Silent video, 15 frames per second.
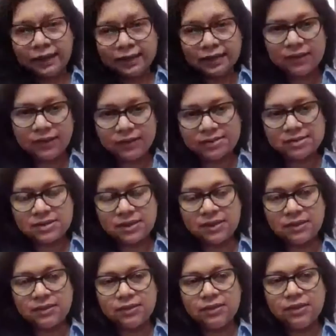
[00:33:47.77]
anchor
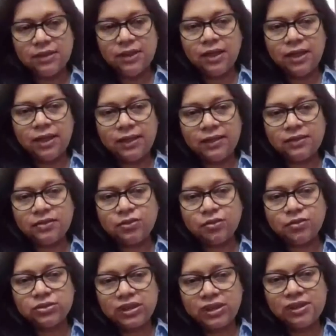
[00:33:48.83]
texted, and
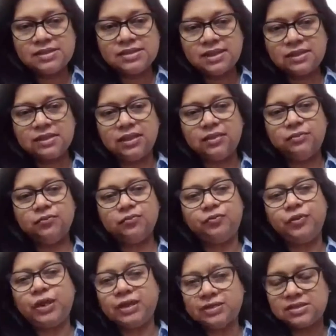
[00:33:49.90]
those links are then
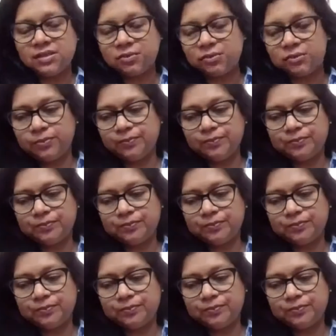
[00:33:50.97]
flashed out.